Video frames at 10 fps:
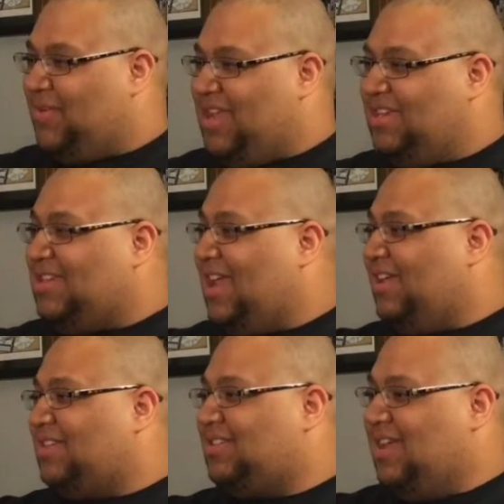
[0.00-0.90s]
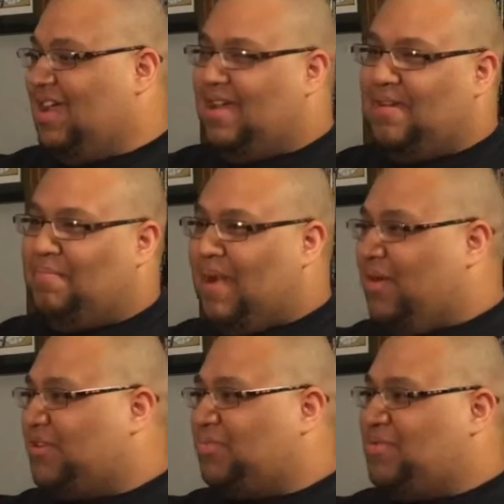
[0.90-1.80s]
he takes
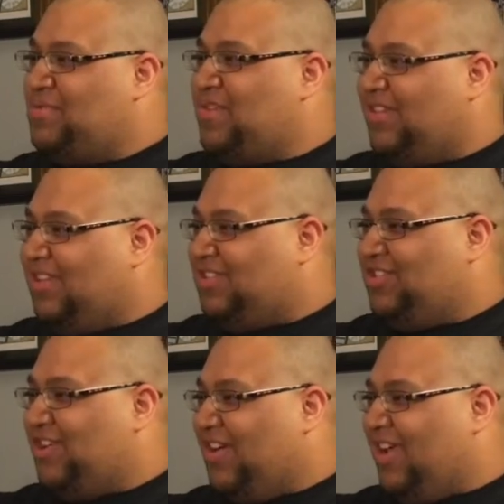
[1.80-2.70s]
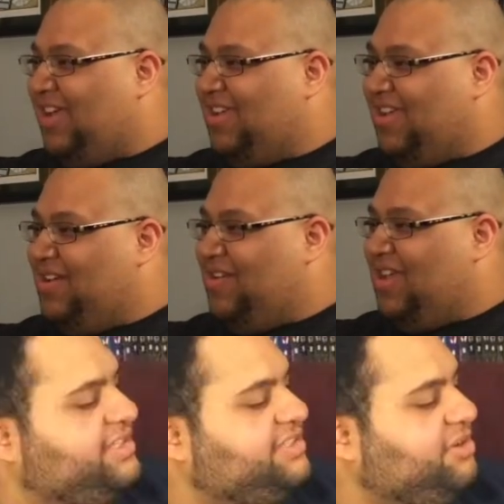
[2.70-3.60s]
Powers Boothe on this journey. You know,
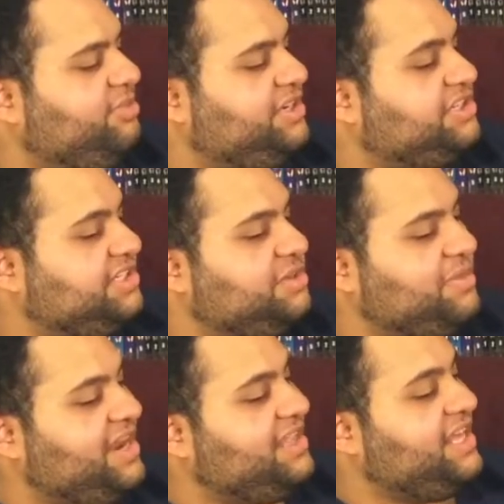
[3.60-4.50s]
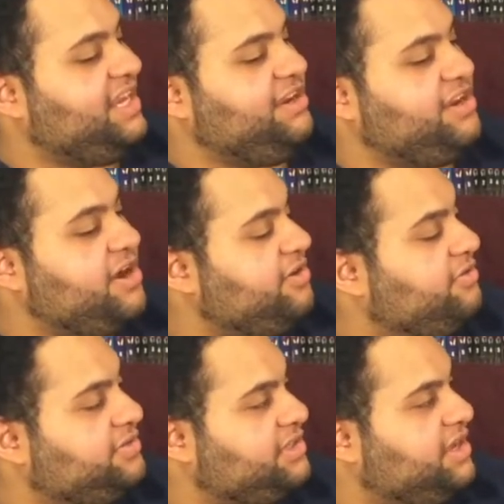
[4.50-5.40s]
is Joe Pesci somebody that he
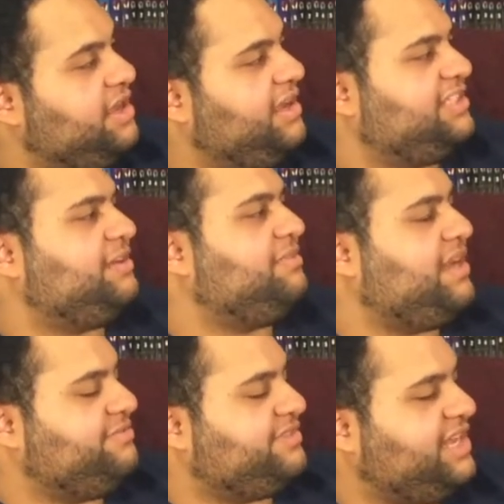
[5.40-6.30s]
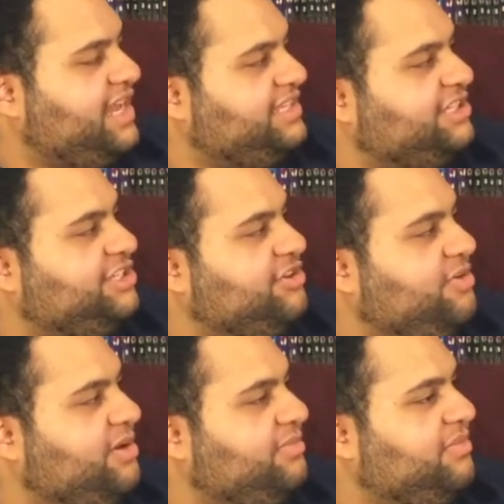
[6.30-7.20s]
knows? Because sometimes they like to
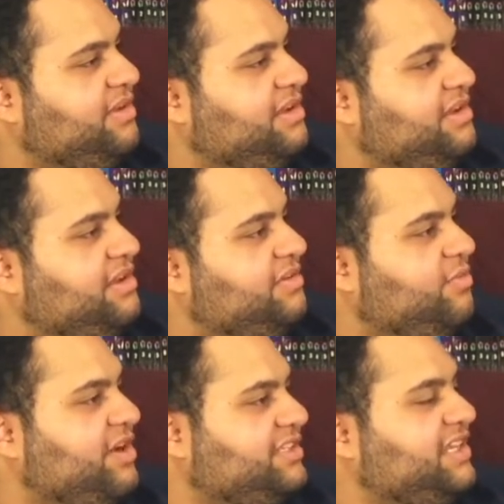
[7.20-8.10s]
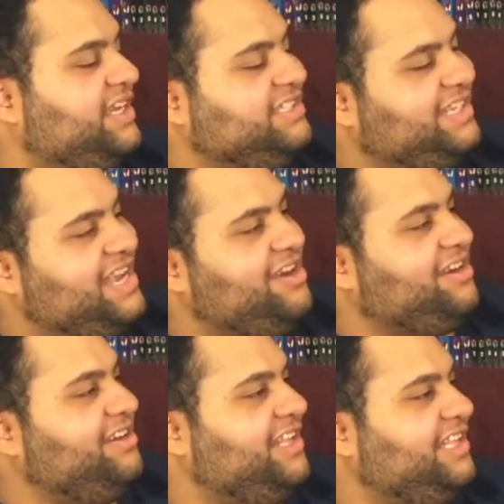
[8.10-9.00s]
do them where it's like it's a
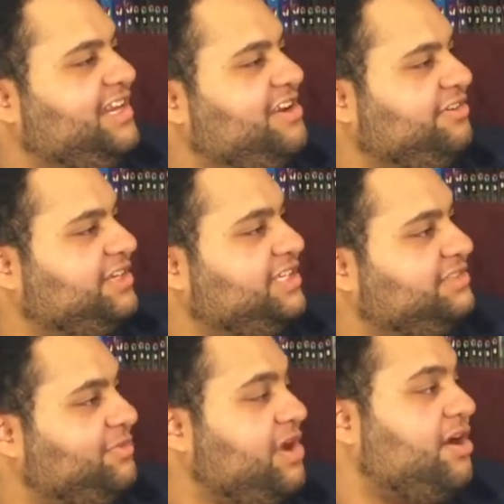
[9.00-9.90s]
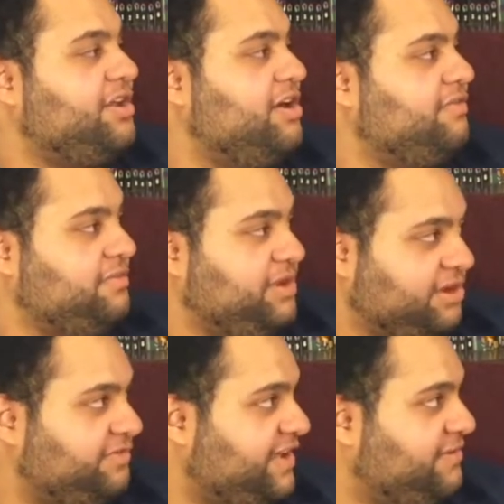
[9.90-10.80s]
character that they know. Because we all know from
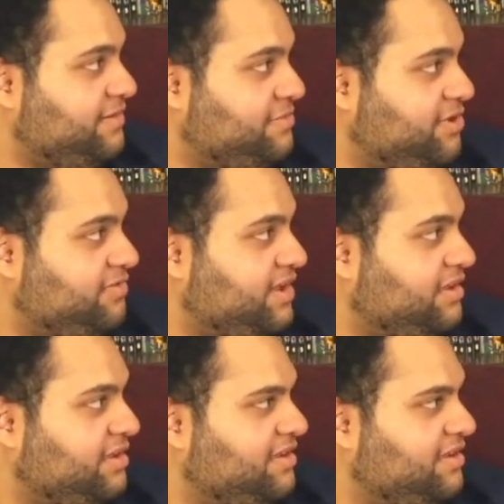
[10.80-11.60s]
your favorite movie,